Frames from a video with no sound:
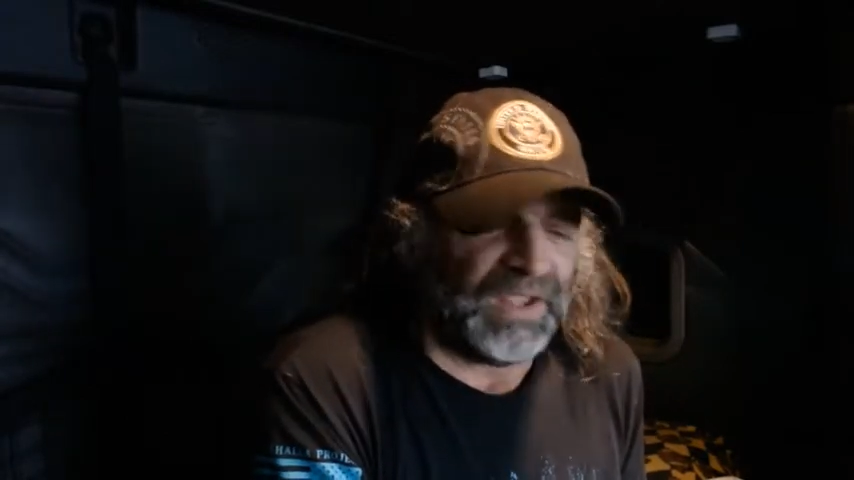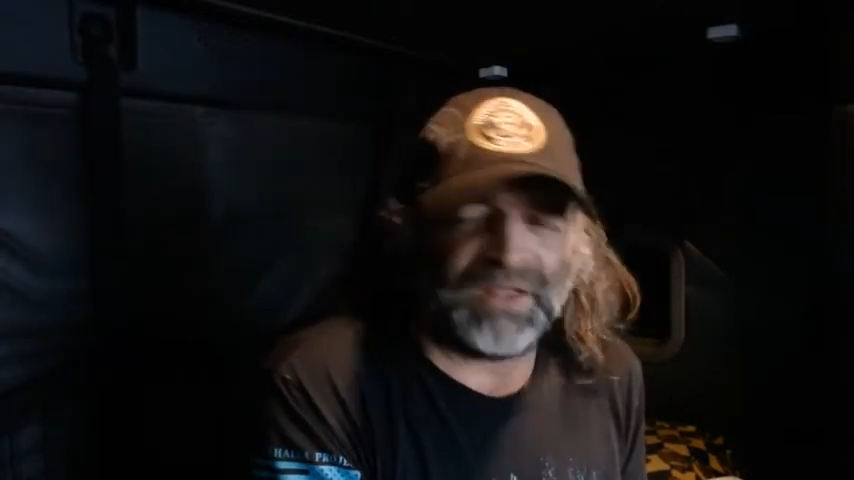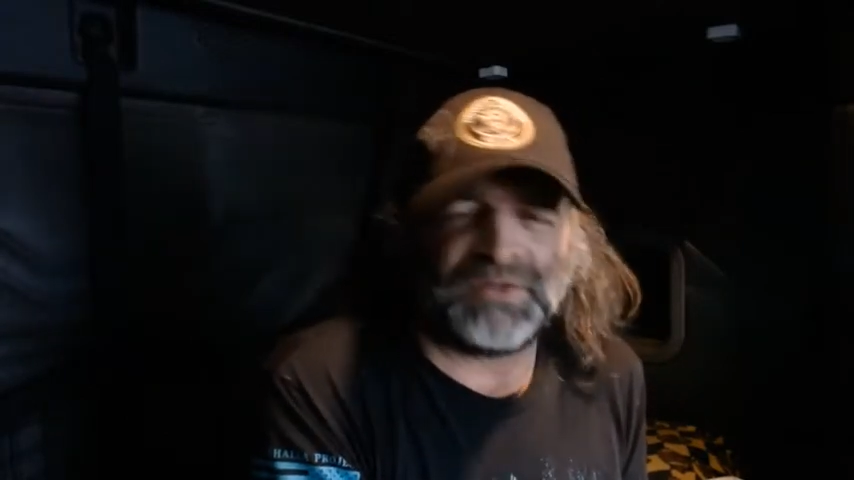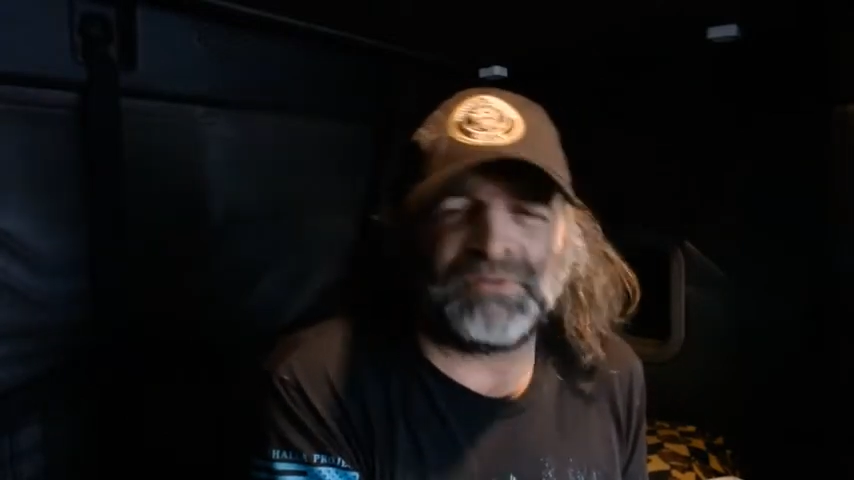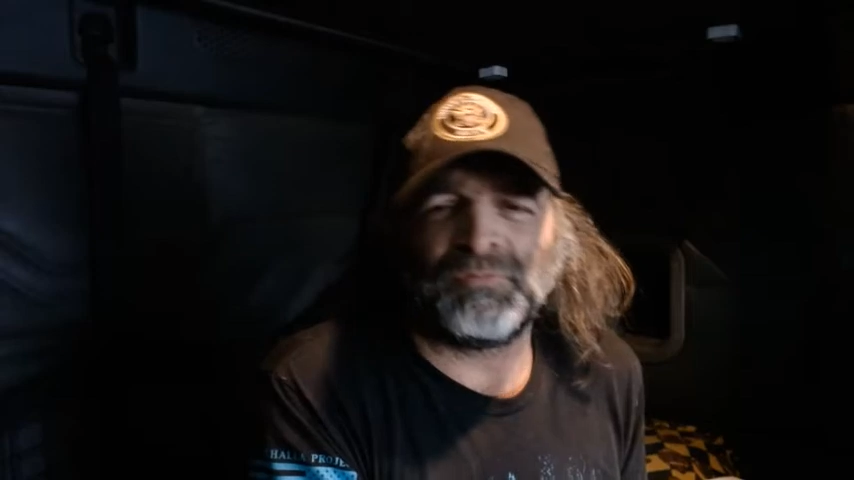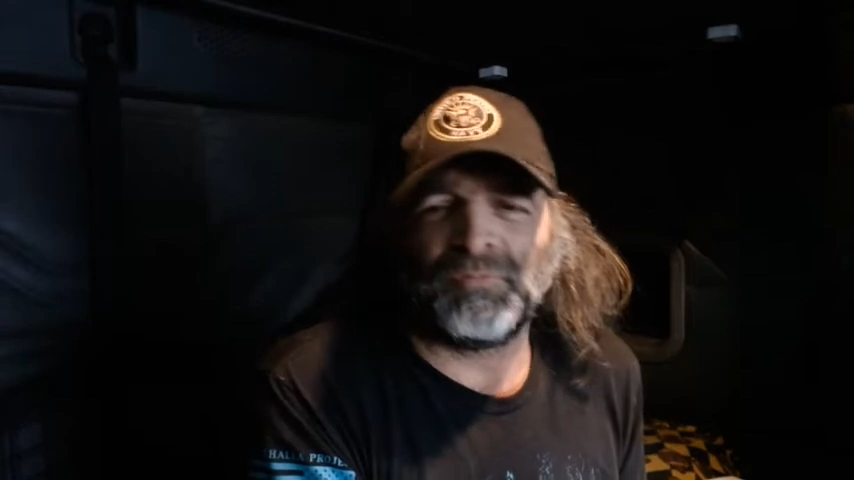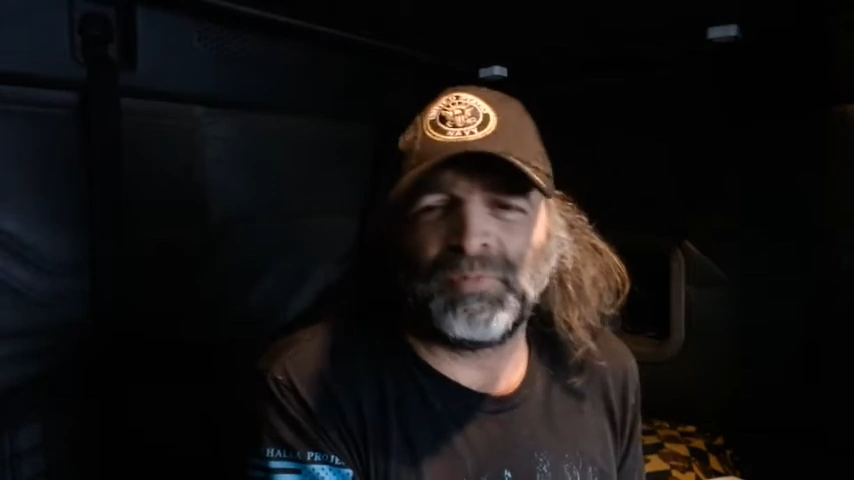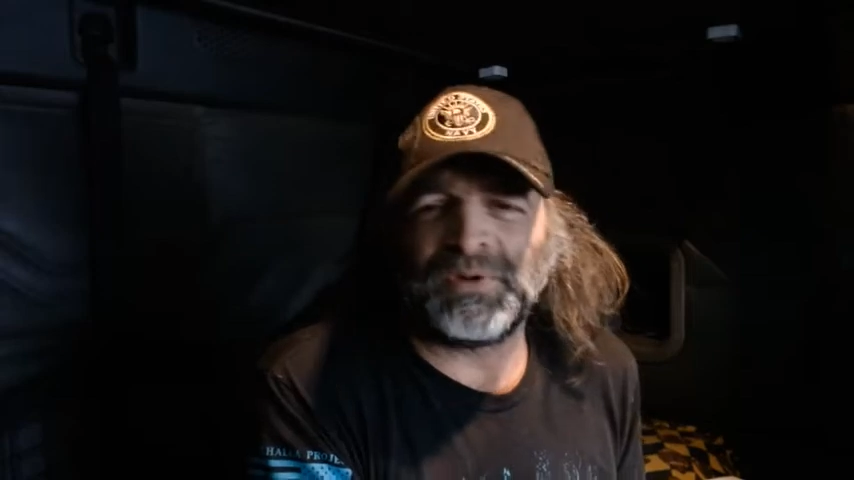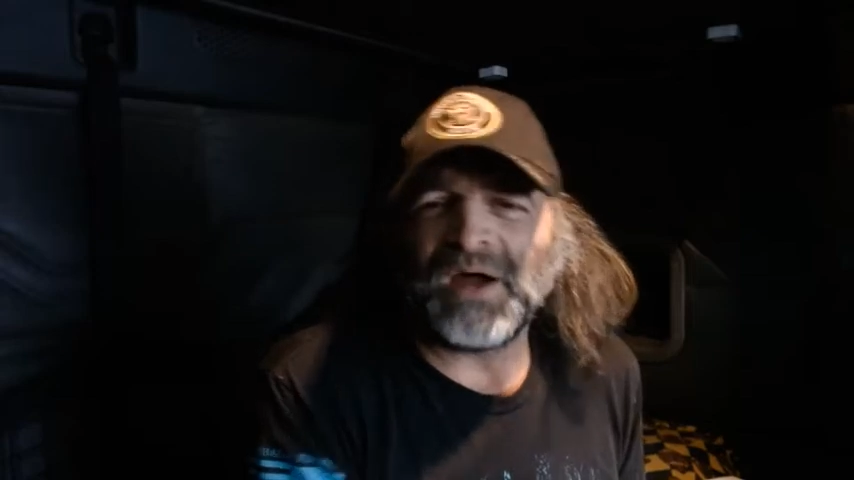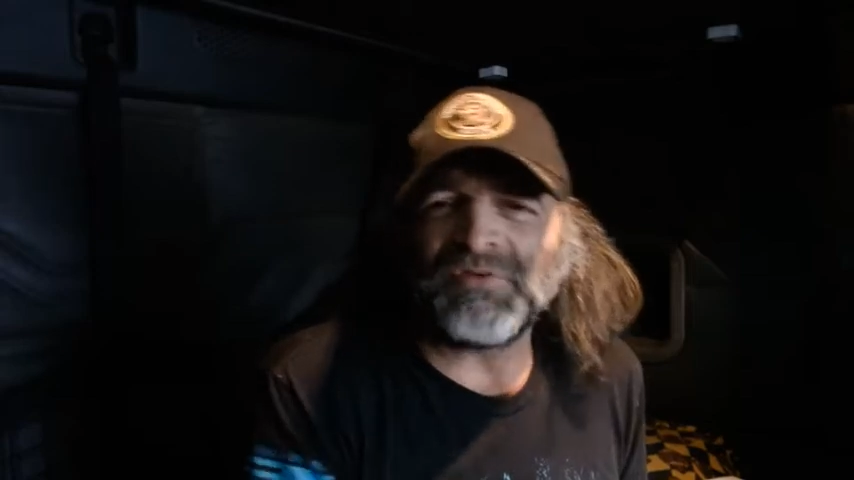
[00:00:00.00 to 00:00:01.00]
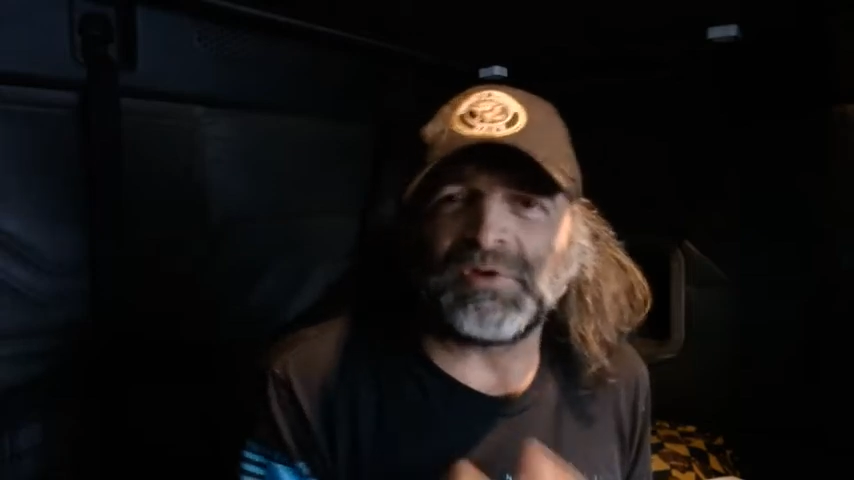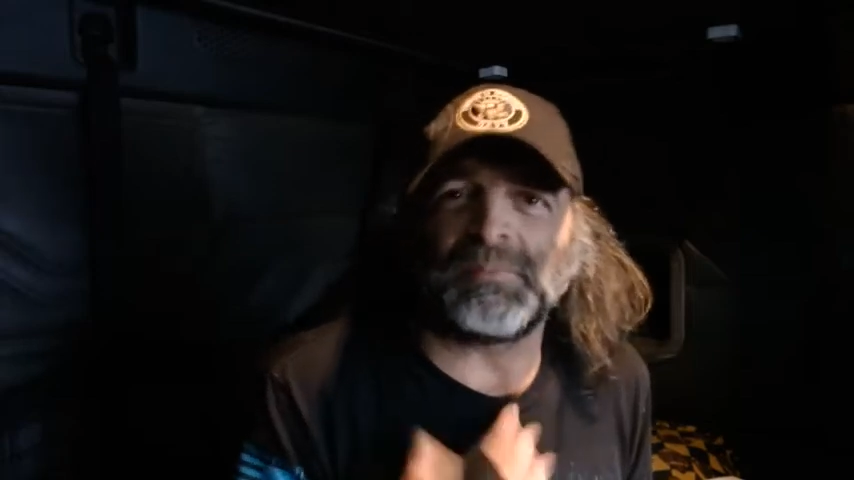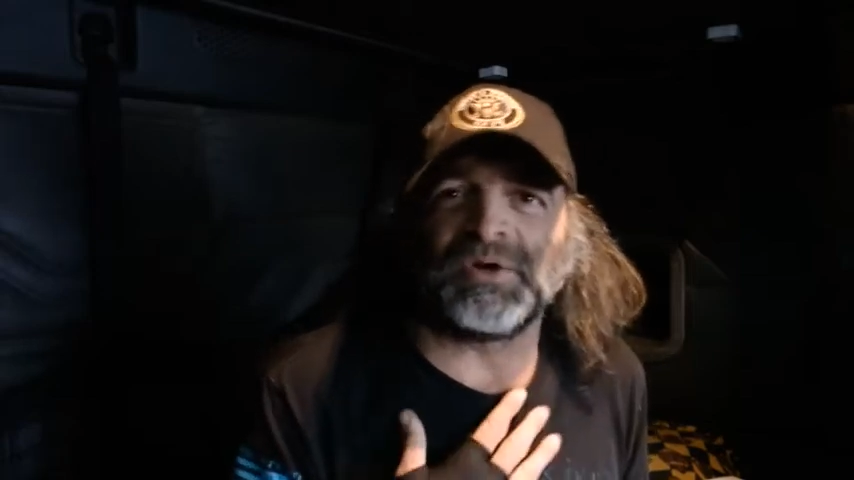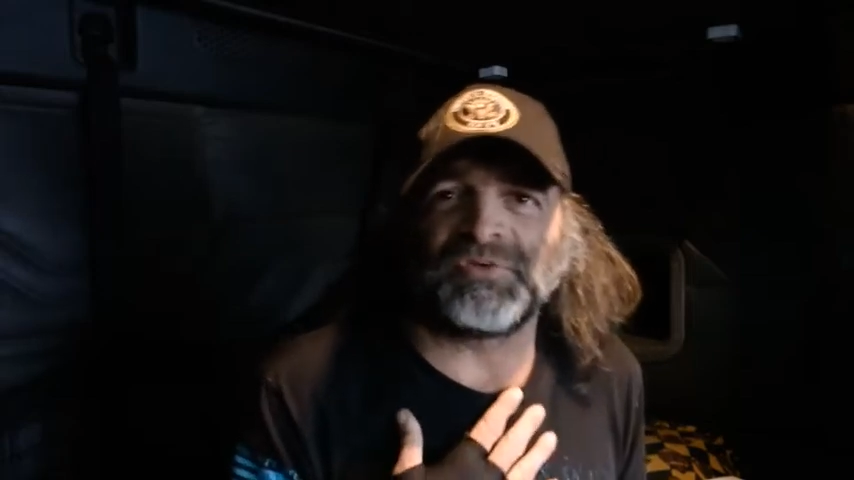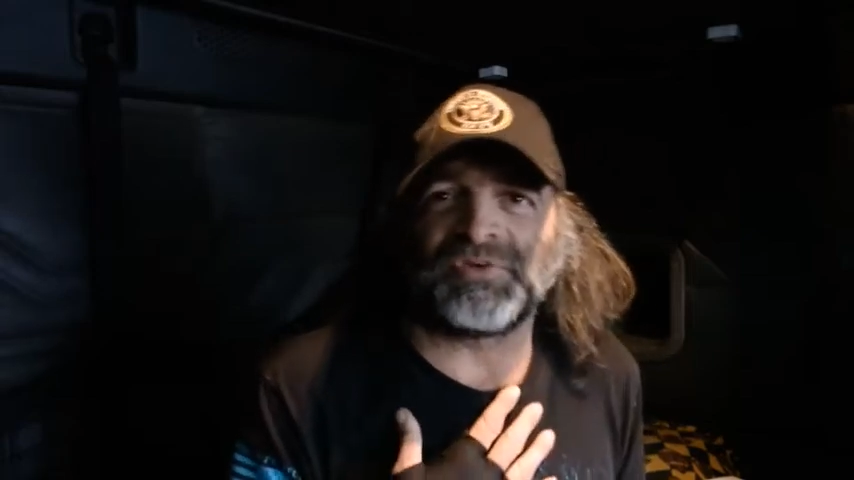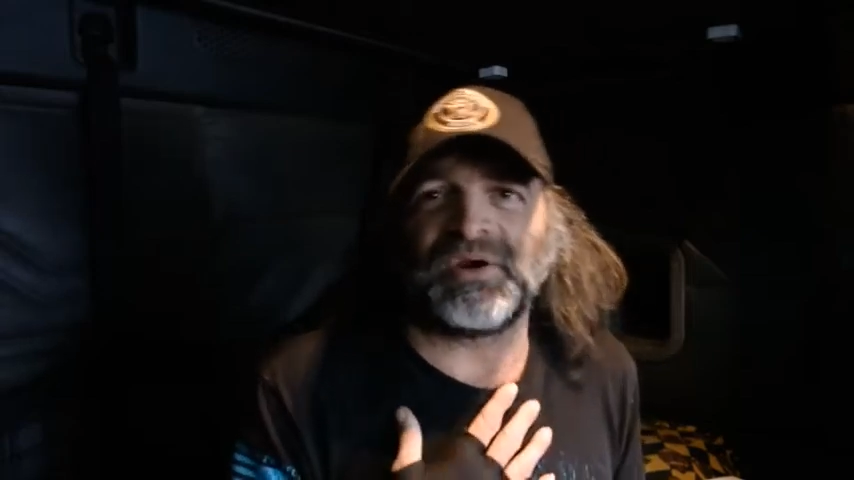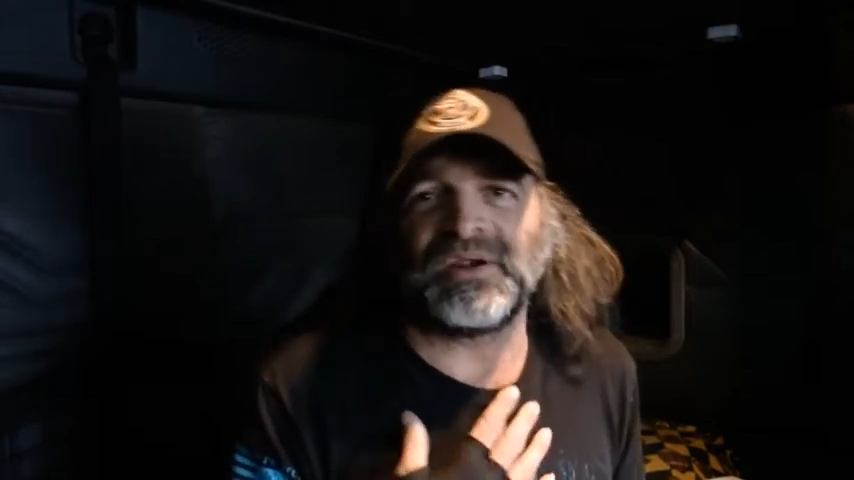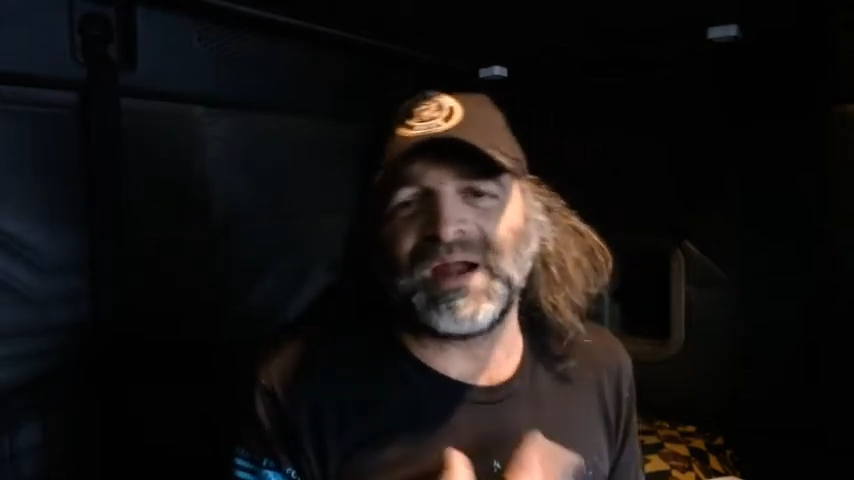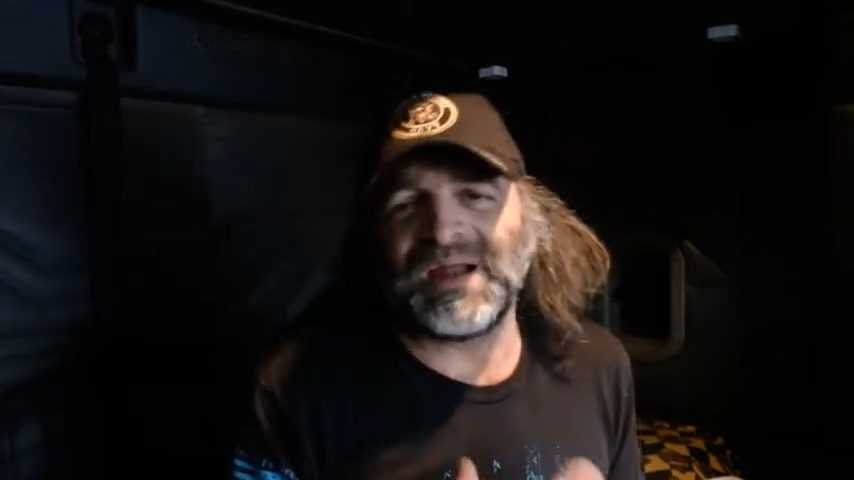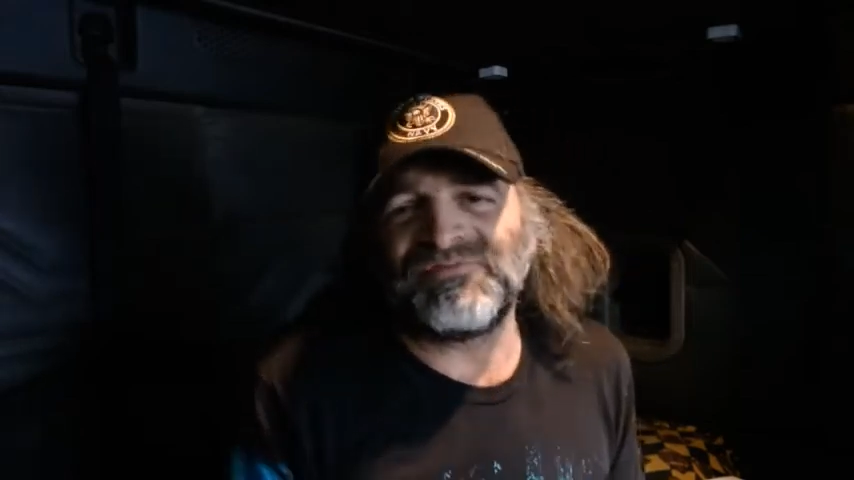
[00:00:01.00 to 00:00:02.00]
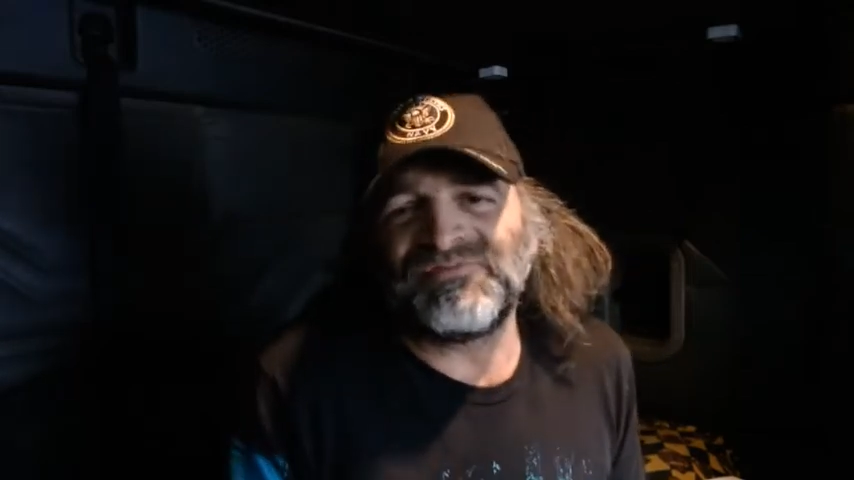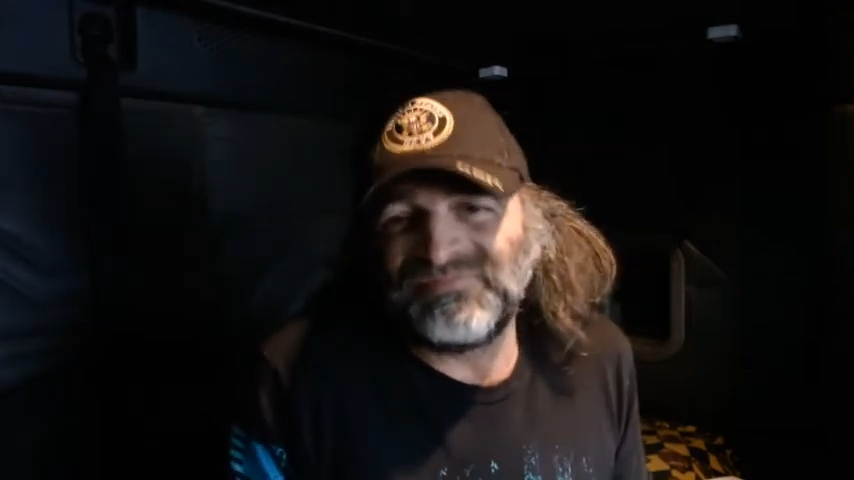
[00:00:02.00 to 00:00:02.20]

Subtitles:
And when I was in the military, I